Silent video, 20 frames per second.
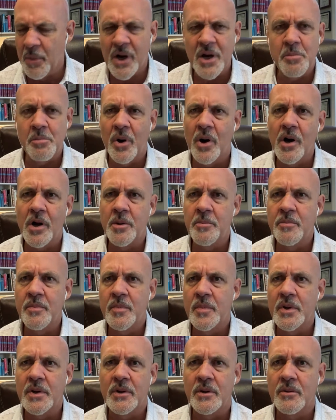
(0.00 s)
Mike
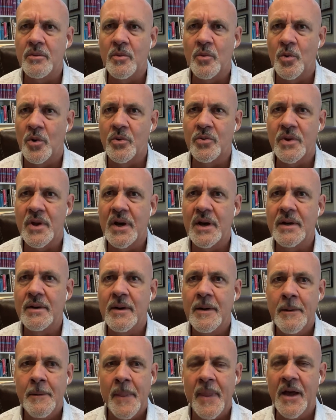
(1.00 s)
Bonham wrote
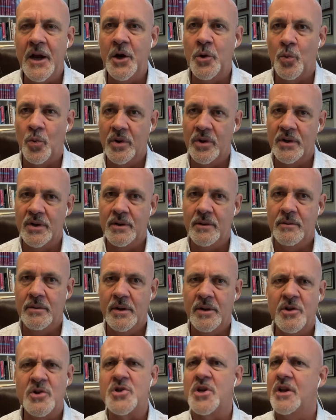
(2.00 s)
that. And it really,
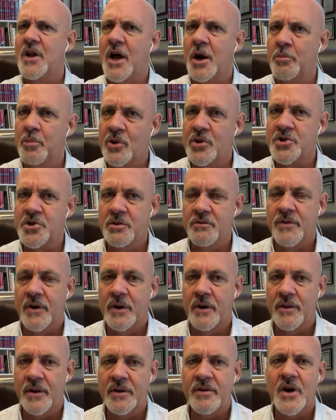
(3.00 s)
and there's a lot of books you can
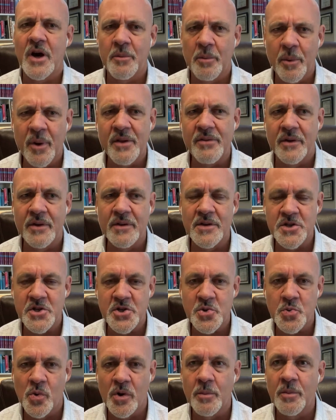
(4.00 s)
find on that topic, but I think
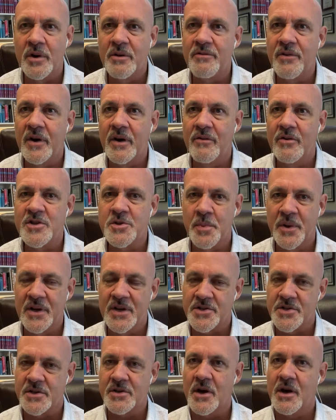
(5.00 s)
this is one of my favorites
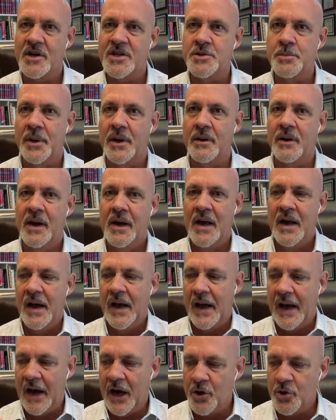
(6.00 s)
because it talks about
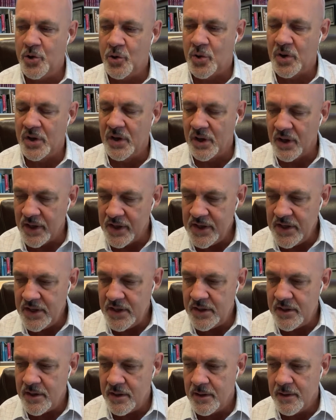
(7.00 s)
how you can
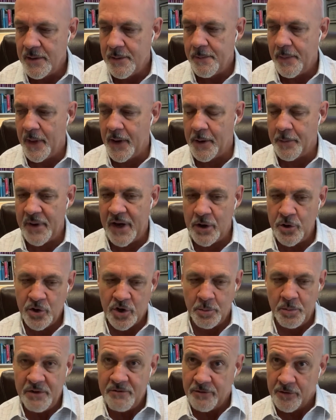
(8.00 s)
lead, how
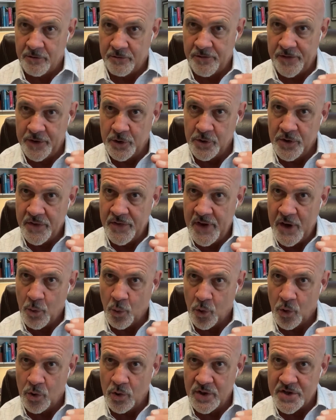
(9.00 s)
you can be fulfilled in
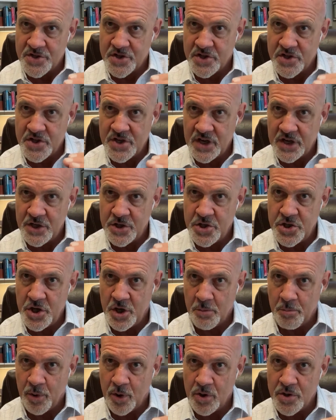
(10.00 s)
that role as a second
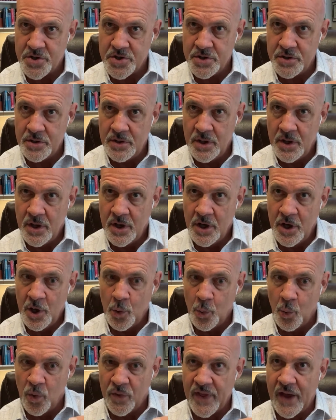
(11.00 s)
chair person
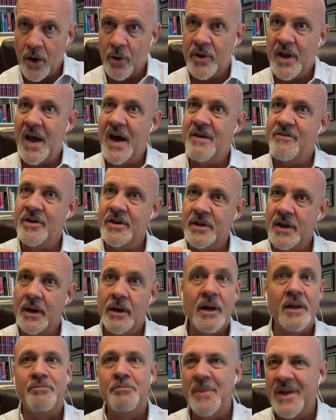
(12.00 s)
without having
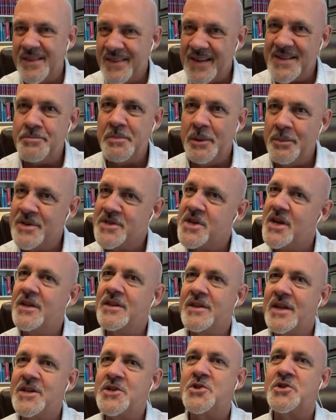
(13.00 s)
that. Maybe
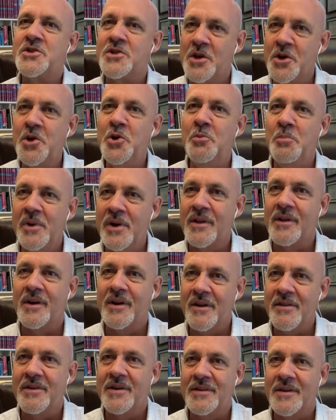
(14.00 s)
that's the
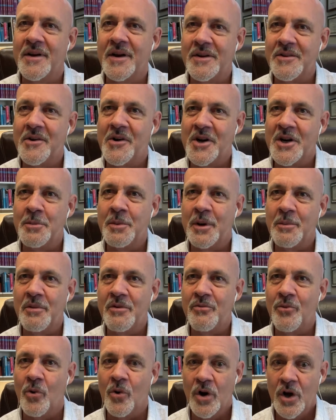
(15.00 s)
humility thing that I talked about
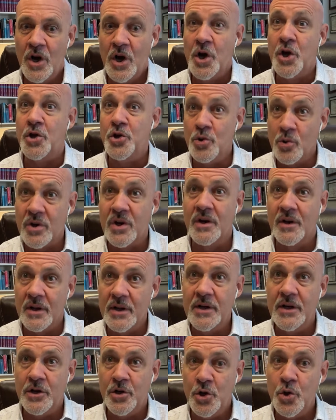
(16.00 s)
before. You can
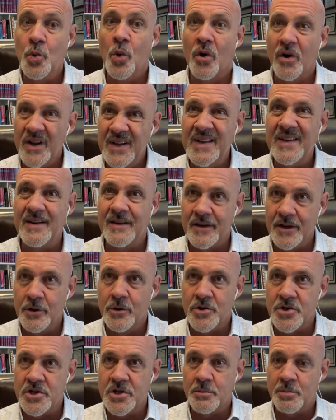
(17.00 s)
lead, you are in
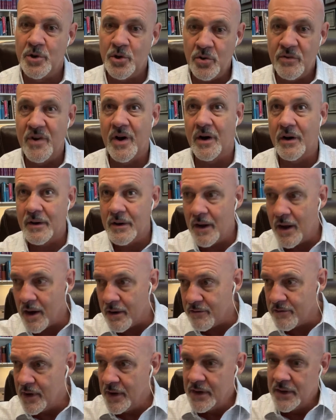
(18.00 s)
leadership and you've got a
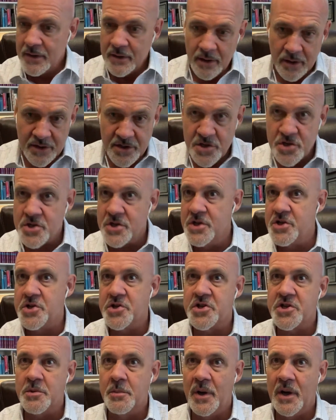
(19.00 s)
lot of
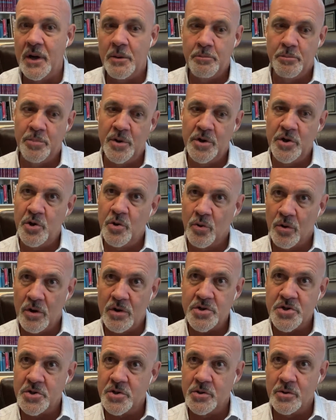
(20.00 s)
decisions to make, but you're
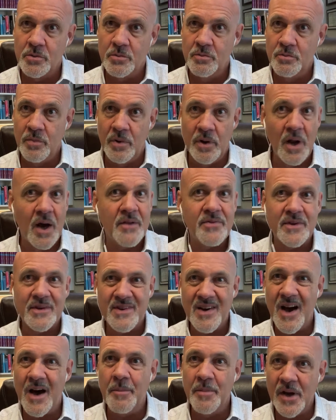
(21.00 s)
also not the
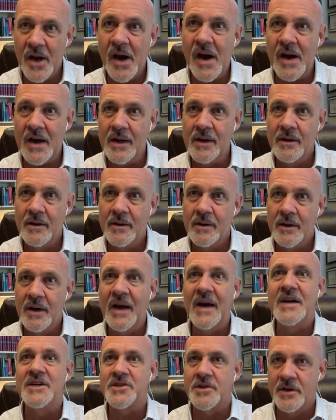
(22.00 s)
top guy
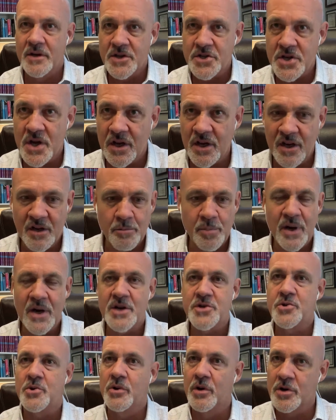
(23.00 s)
as an executive
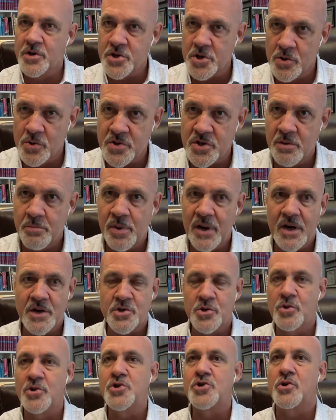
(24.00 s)
pastor, an associate
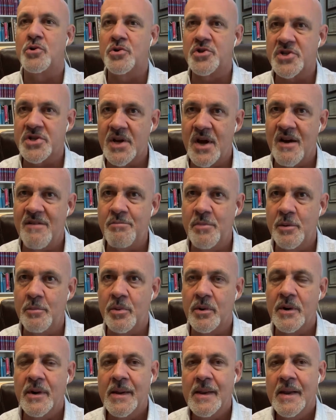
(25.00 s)
pastor, a church staff
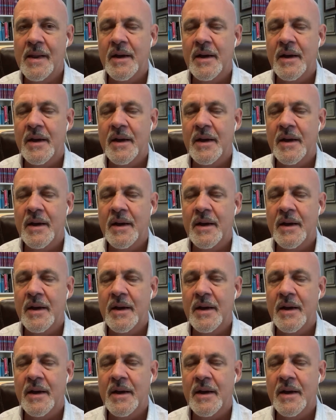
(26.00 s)
member.